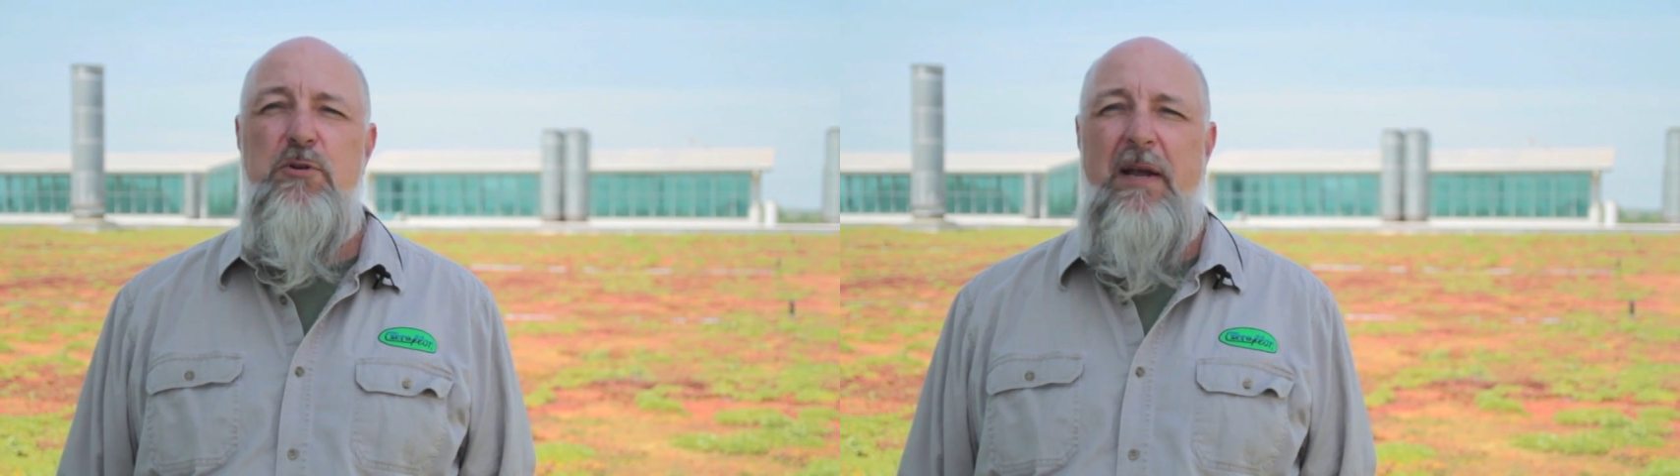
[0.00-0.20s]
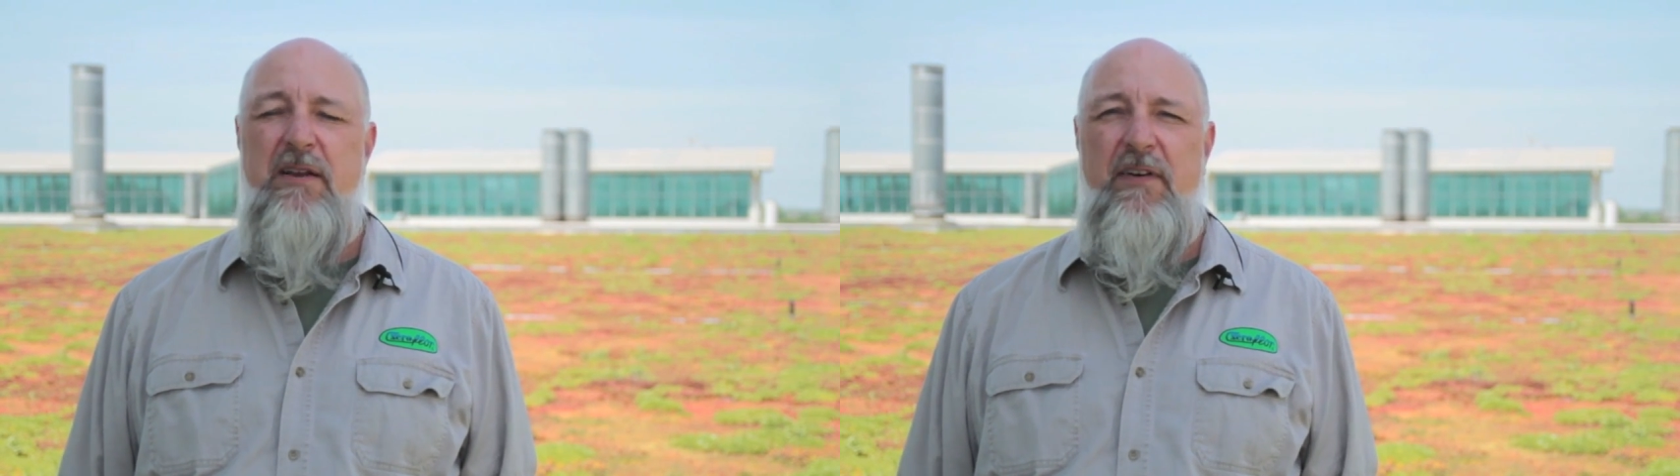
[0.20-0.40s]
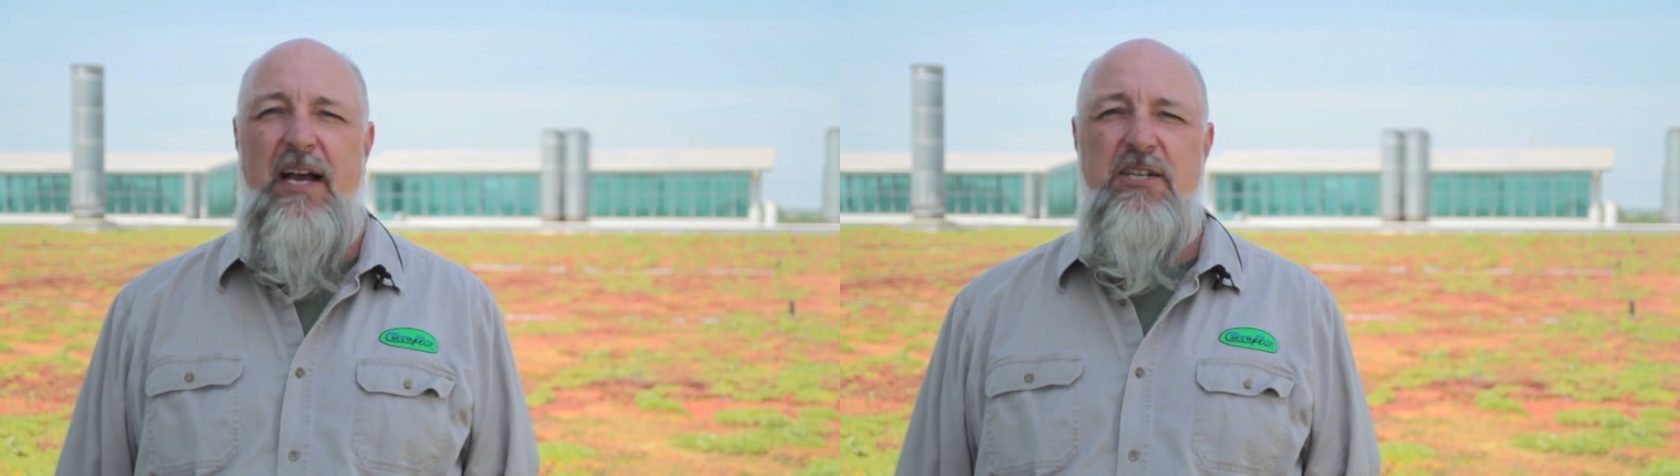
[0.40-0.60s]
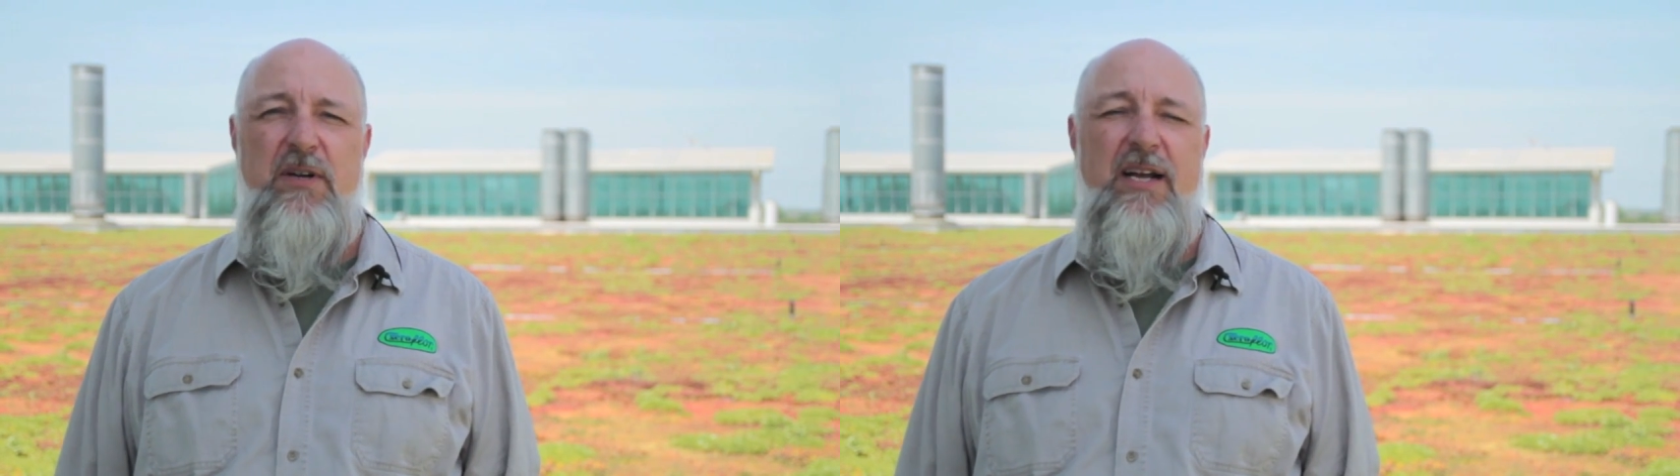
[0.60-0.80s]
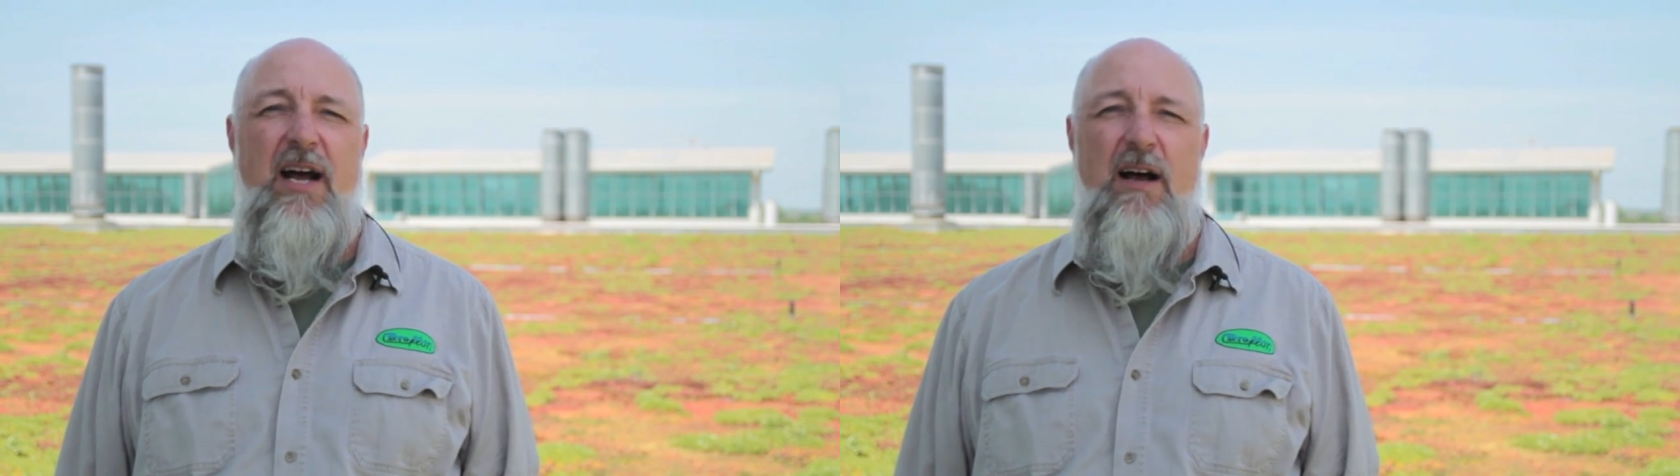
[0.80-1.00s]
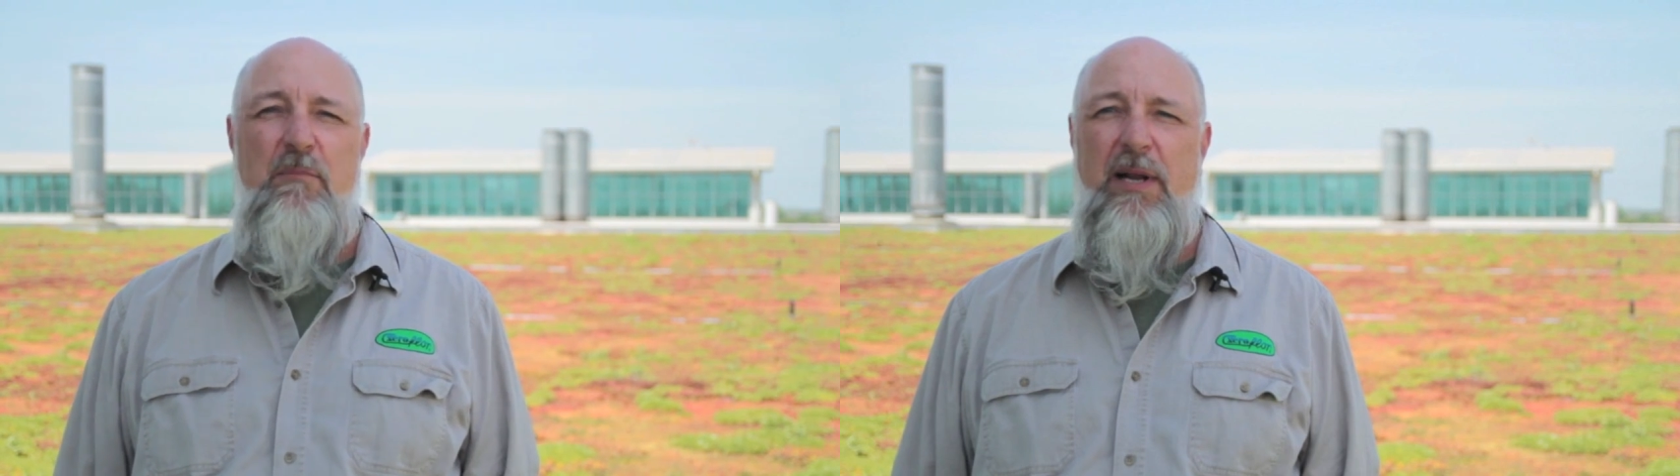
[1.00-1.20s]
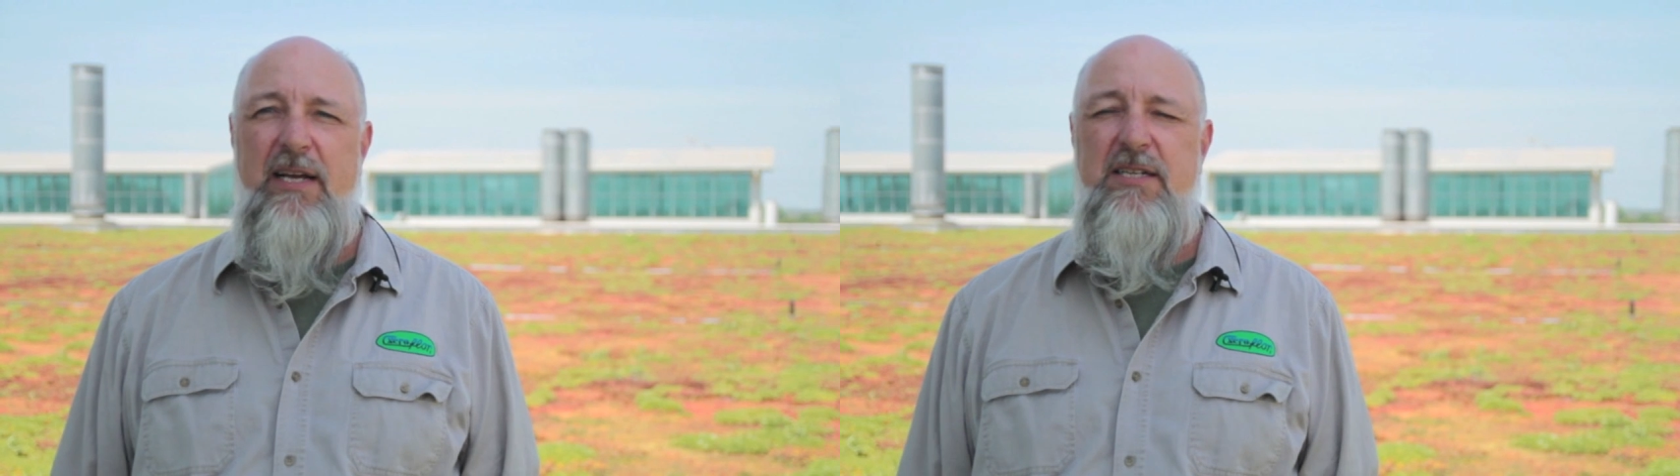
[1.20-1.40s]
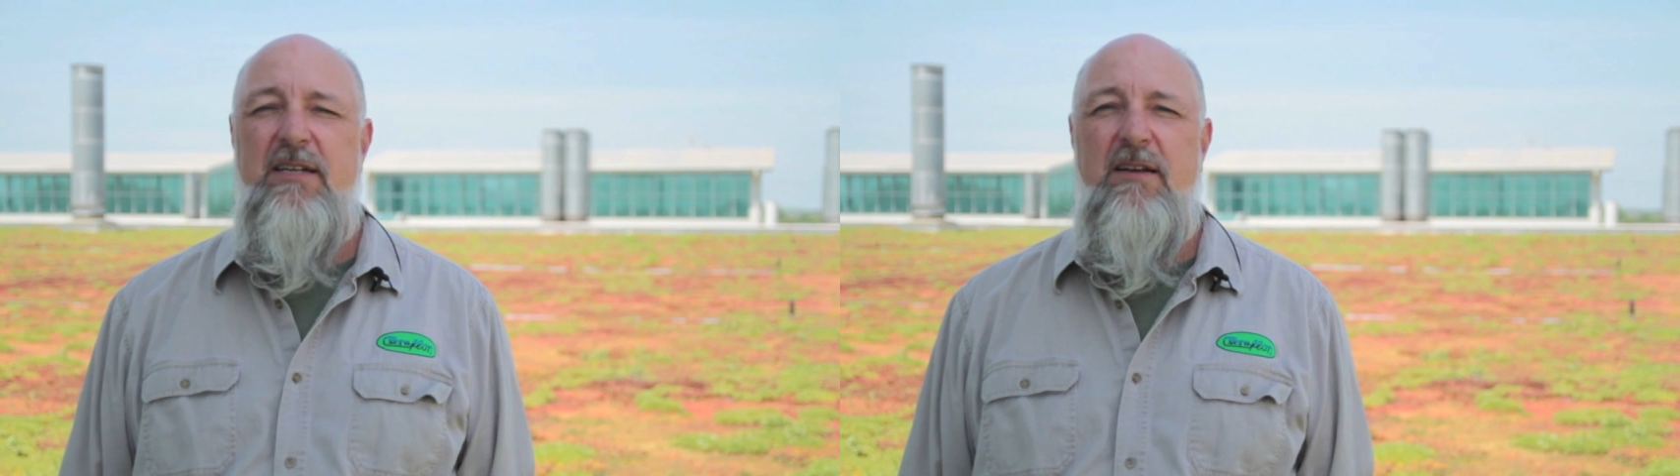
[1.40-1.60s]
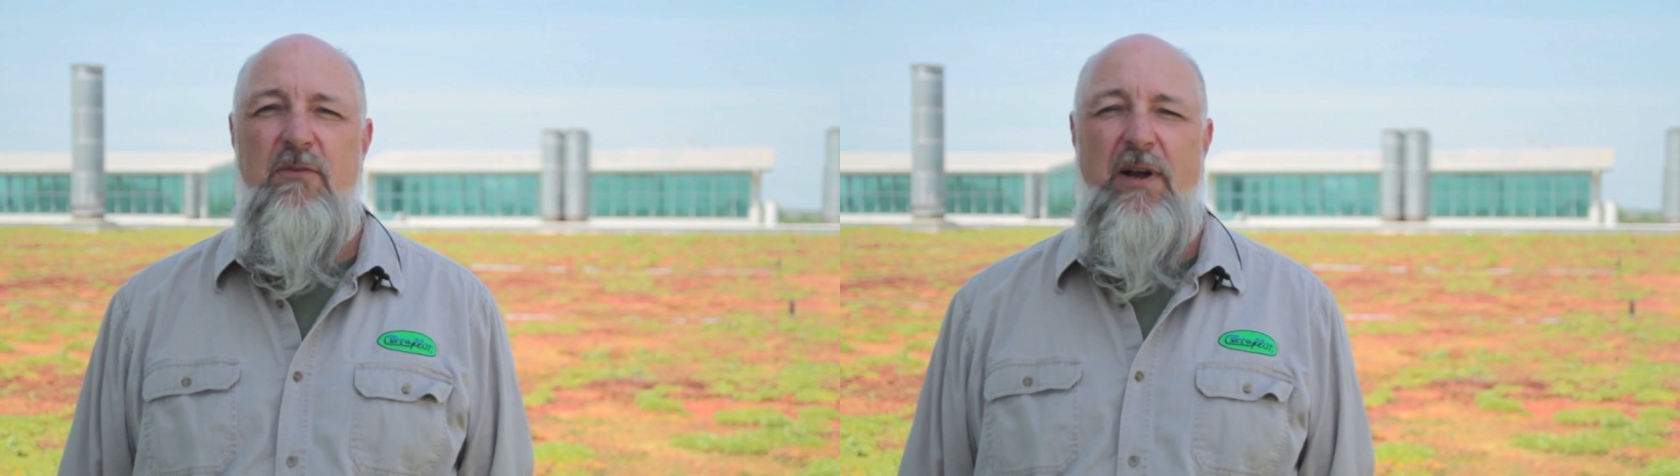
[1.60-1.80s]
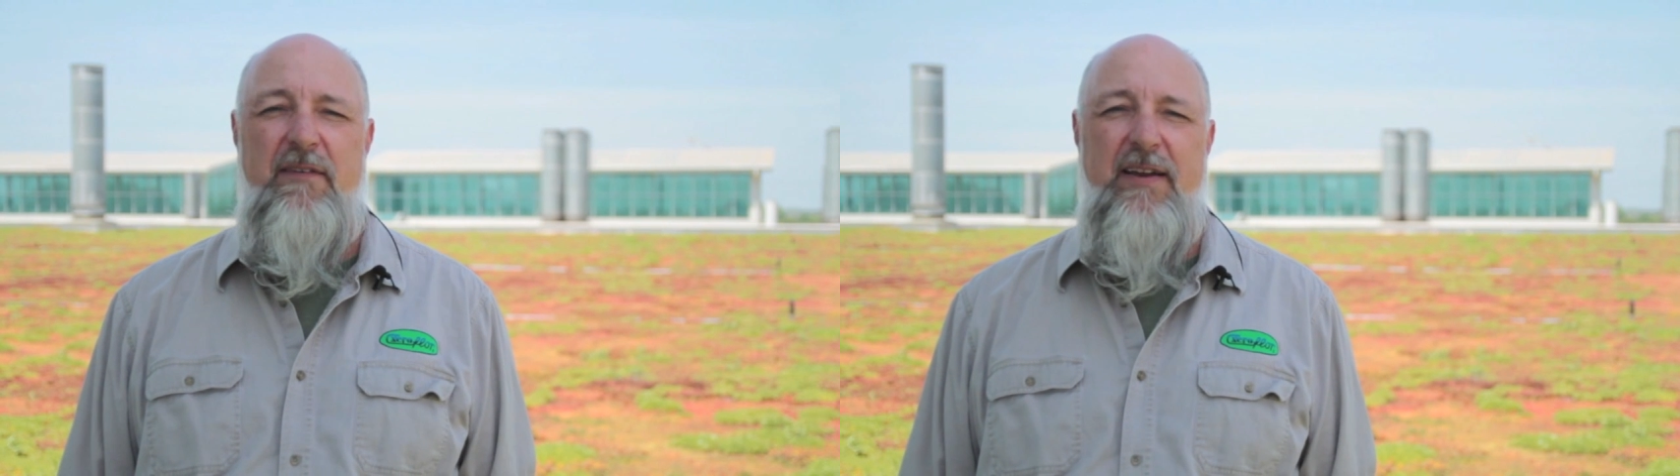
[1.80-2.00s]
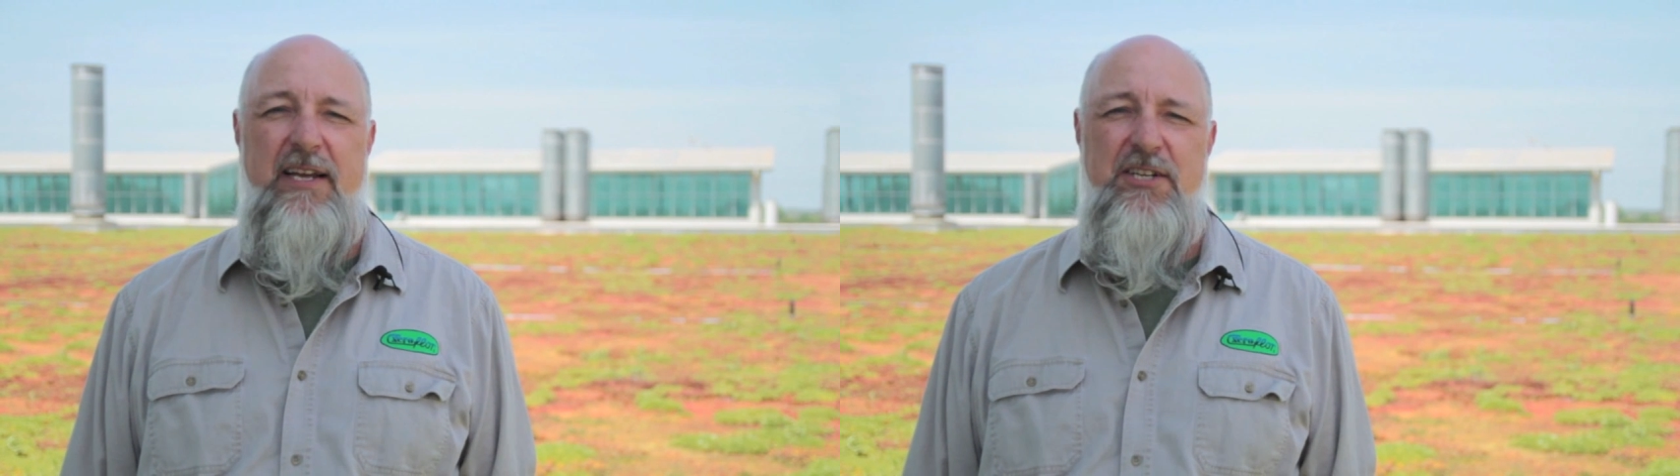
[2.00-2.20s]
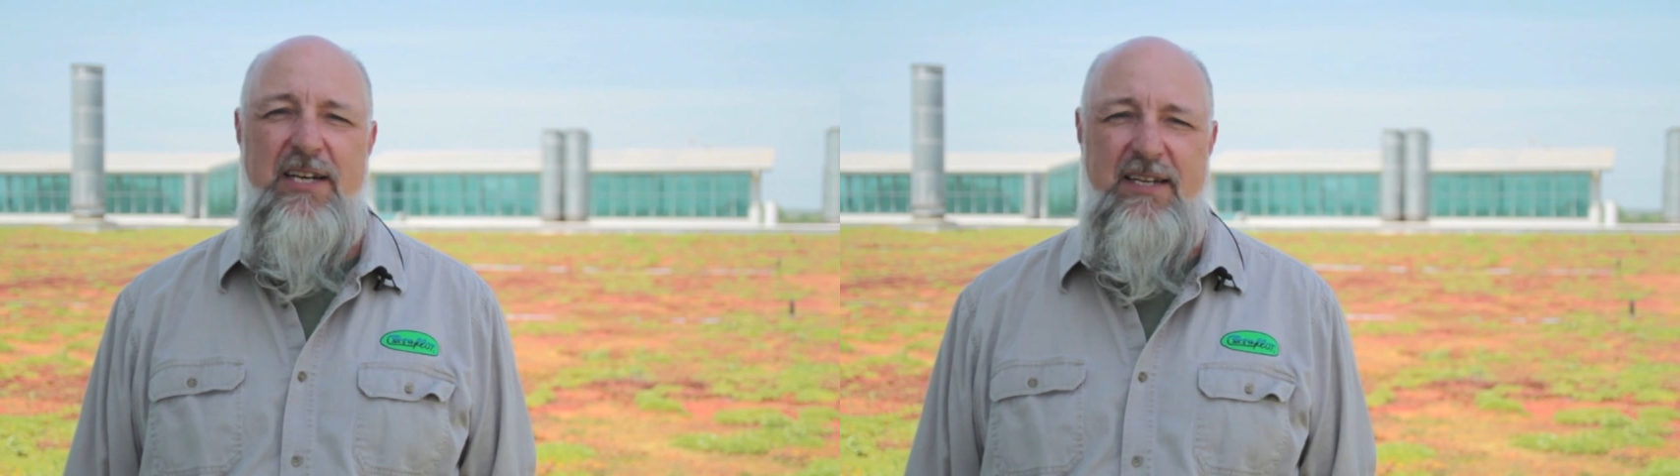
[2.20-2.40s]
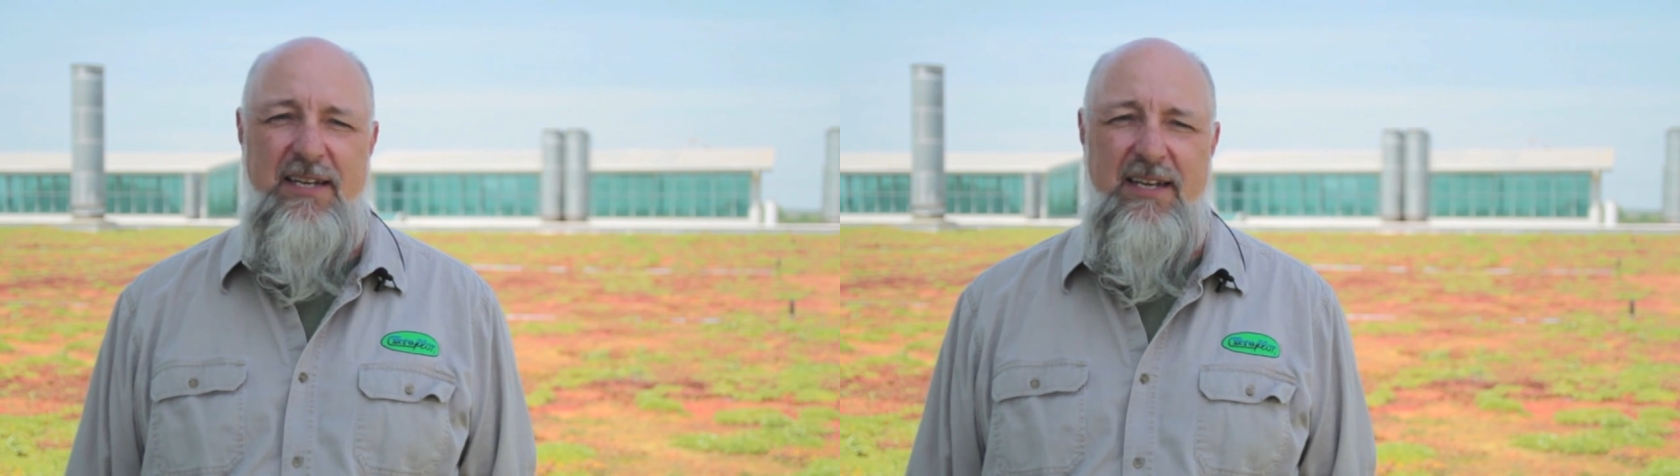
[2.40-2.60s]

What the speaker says: manufacturing complex renovation.